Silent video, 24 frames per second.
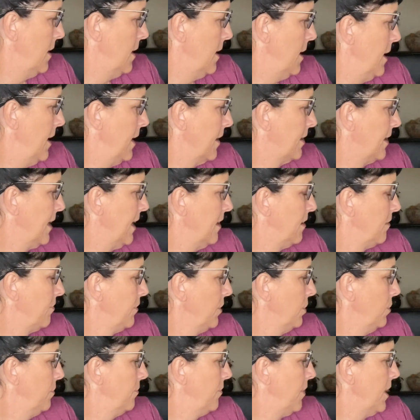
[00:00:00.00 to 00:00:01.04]
excess
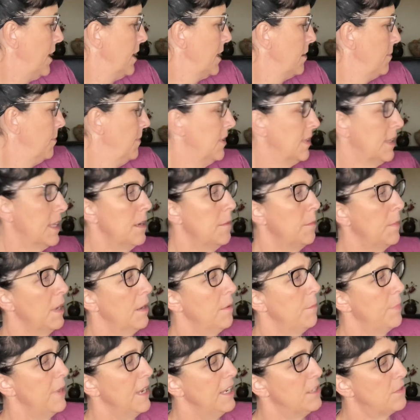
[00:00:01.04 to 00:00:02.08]
fluid volume is gonna be
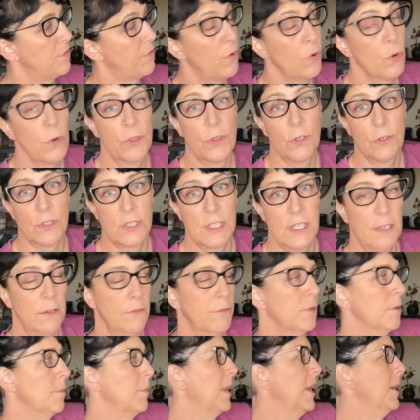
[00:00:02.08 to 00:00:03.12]
on page 413
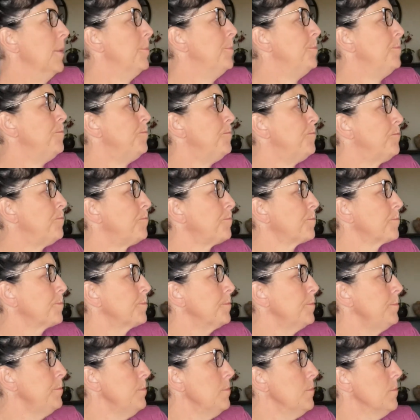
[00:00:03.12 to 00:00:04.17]
for me
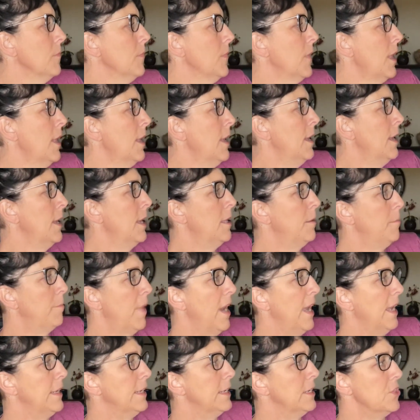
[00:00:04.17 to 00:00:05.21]
in
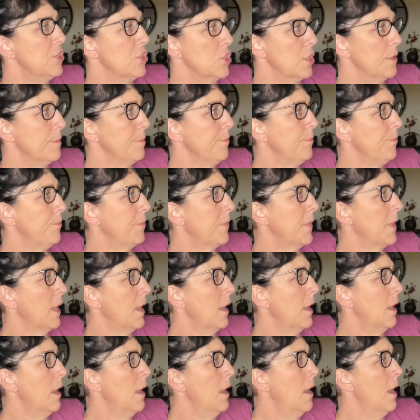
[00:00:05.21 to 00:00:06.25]
my edition.
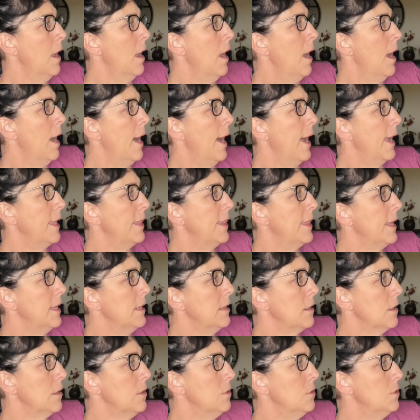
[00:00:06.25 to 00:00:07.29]
I
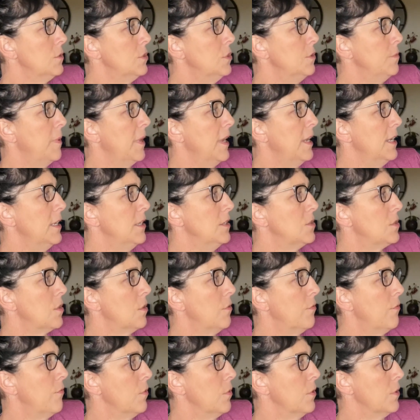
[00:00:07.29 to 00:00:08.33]
then go to page
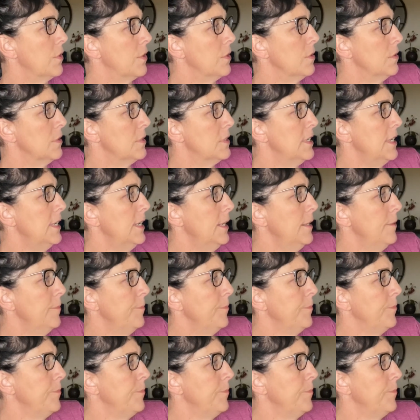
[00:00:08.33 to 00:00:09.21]
413,